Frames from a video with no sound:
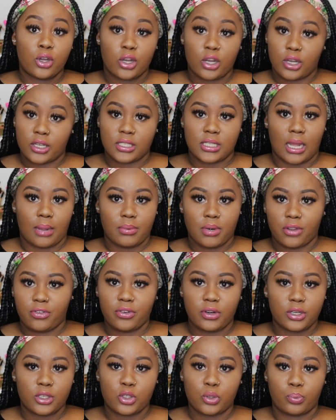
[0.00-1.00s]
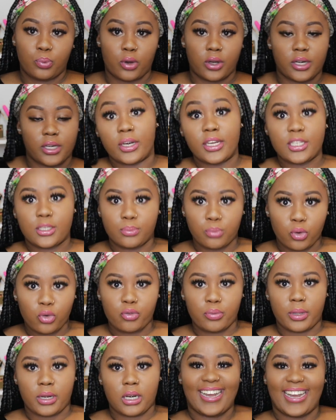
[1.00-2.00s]
because I'm definitely supporting this
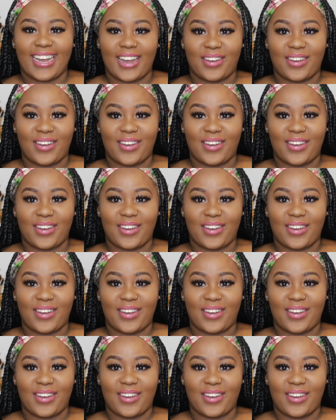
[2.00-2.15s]
movement.